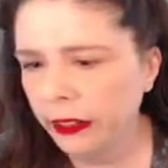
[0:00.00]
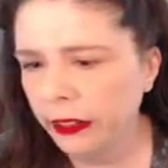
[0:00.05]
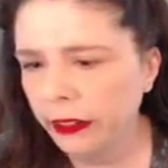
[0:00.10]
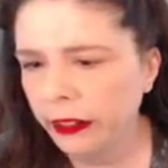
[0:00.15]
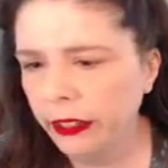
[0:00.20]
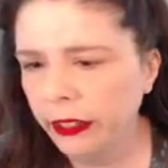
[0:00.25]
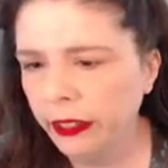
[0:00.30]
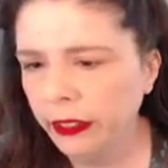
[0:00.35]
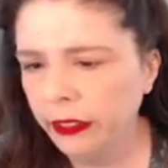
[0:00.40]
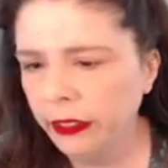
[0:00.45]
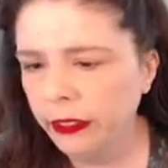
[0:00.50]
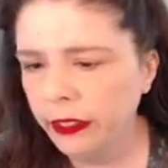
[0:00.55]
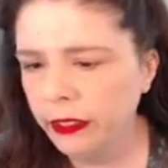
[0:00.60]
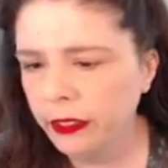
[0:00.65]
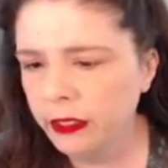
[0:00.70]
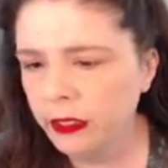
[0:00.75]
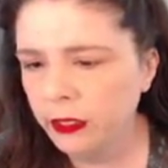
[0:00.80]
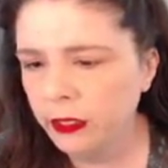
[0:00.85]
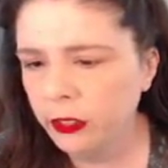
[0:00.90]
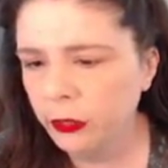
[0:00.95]
Ari.
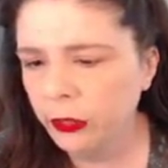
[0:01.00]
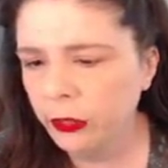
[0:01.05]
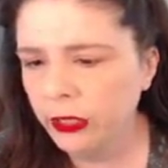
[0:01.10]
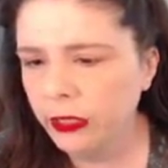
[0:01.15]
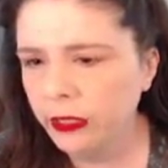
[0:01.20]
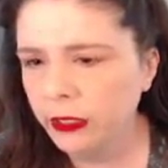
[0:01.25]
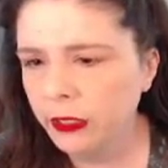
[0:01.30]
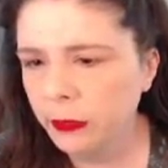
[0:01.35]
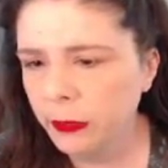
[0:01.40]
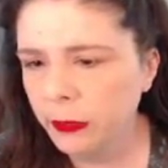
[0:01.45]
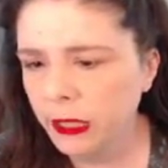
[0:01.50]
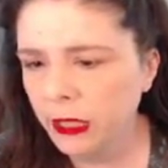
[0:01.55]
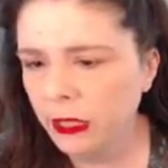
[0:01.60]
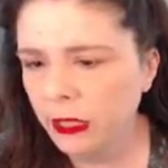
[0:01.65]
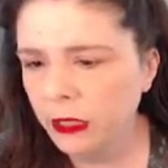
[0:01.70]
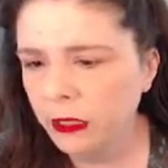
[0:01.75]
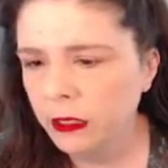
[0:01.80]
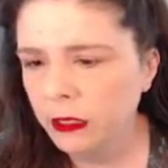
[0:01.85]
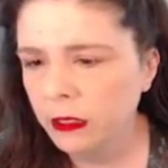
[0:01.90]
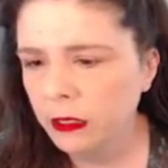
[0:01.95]
Is it doing it to me?